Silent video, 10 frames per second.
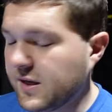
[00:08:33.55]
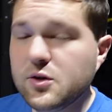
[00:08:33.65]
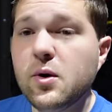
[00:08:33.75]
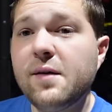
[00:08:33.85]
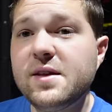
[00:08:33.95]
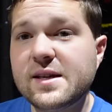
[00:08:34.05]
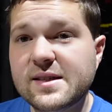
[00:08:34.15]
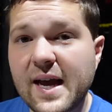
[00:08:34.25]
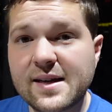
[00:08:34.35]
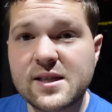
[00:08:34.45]
They do have the
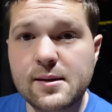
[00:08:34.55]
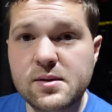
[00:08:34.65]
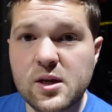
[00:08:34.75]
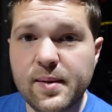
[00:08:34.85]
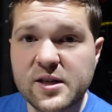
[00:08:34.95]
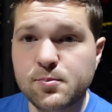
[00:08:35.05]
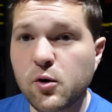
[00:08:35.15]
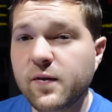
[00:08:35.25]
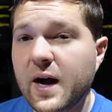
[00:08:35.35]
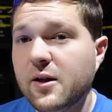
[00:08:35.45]
exact same DMX
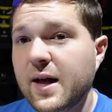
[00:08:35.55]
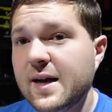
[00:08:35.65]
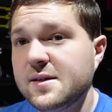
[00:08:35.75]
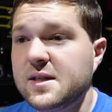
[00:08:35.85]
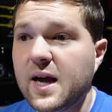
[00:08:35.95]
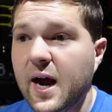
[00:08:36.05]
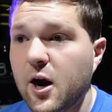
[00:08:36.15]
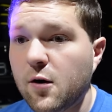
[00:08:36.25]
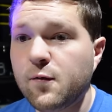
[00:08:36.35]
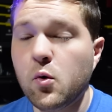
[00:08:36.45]
profile as the
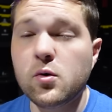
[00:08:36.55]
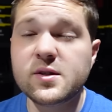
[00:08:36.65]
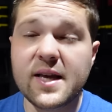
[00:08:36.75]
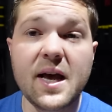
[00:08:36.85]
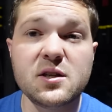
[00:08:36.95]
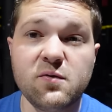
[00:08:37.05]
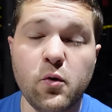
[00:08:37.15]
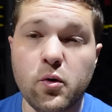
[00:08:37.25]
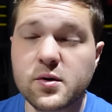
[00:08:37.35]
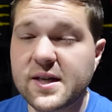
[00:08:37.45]
IR4s, the
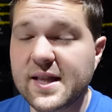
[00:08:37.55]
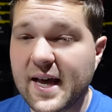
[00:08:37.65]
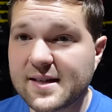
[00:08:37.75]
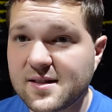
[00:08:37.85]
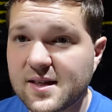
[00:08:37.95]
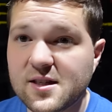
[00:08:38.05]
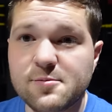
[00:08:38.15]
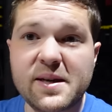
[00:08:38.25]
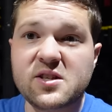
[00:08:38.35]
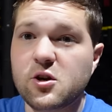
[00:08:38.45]
S4s, and the
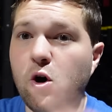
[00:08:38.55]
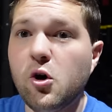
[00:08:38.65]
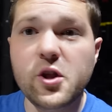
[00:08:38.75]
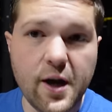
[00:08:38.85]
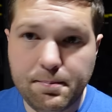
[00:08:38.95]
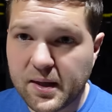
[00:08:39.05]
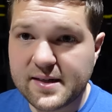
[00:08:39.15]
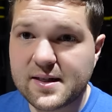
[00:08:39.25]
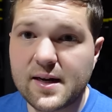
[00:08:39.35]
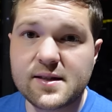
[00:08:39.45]
S6s. Basically, all the
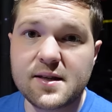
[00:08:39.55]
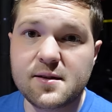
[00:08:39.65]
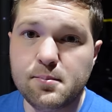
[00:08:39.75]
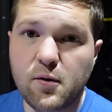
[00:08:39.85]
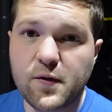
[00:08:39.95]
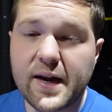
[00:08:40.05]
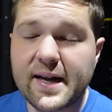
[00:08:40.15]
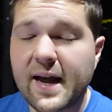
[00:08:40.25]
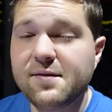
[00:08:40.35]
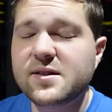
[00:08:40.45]
uplights that exist in Both
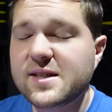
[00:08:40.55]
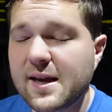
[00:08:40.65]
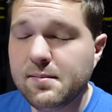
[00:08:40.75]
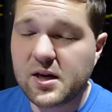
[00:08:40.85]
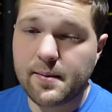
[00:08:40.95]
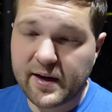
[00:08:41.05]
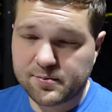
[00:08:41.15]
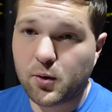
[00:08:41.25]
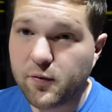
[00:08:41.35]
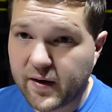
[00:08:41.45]
Lighting have the same
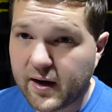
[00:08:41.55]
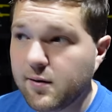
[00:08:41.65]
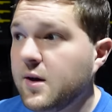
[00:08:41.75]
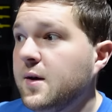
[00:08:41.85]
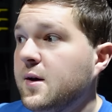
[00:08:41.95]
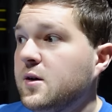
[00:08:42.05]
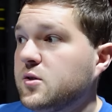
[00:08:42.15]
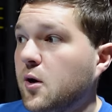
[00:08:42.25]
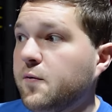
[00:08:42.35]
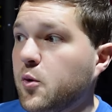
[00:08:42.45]
DMX profile.
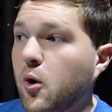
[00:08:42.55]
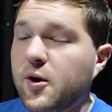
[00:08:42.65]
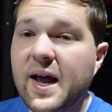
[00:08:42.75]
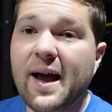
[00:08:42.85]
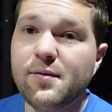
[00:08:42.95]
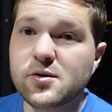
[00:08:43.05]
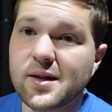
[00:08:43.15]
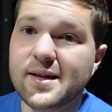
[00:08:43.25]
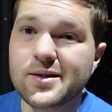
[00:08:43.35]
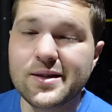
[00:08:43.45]
So if you already have those
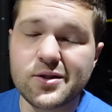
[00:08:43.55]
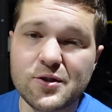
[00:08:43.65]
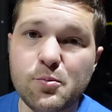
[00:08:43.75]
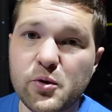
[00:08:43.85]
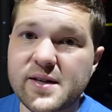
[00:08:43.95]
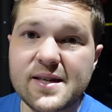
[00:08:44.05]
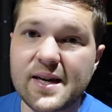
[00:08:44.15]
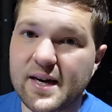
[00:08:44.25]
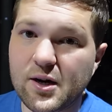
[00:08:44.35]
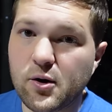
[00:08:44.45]
lights, it's super easy
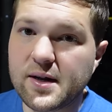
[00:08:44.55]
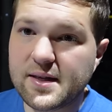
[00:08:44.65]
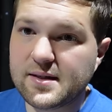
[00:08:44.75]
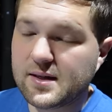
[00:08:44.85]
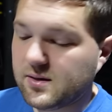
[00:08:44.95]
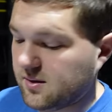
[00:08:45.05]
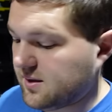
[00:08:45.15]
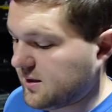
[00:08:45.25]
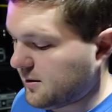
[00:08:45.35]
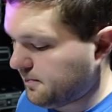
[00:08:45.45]
to integrate these into the
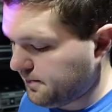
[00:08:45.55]
system.